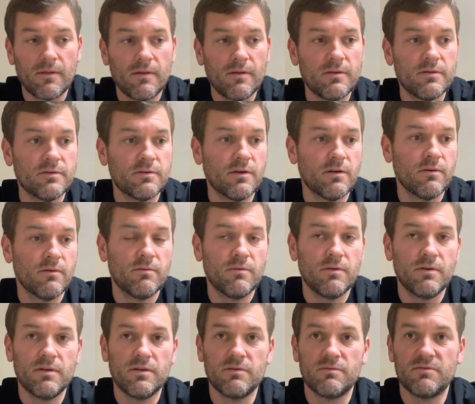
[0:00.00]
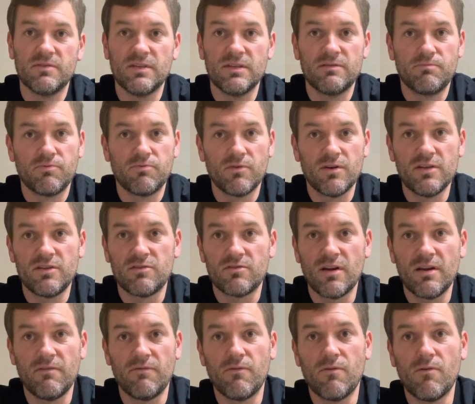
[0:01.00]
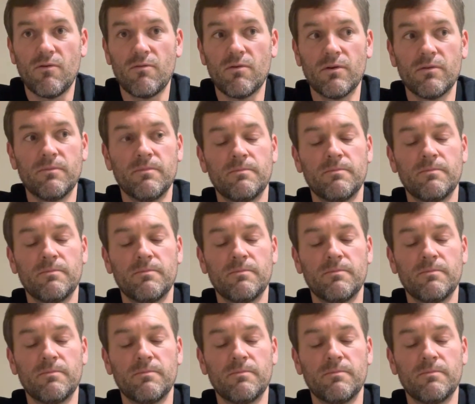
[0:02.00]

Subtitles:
So it's pretty straightforward.